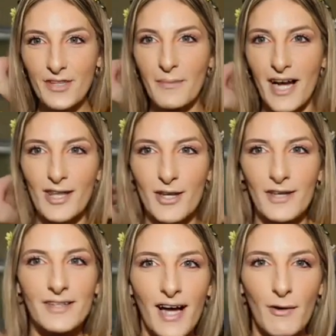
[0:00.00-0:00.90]
Oh my god, look
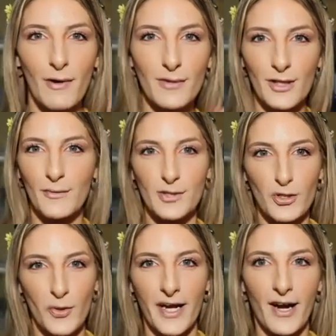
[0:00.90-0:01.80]
how I would look with
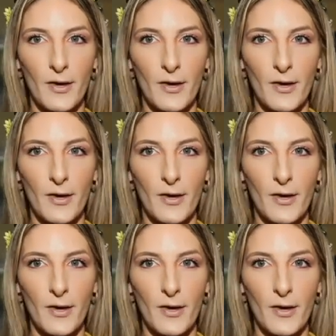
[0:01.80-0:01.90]
short hair.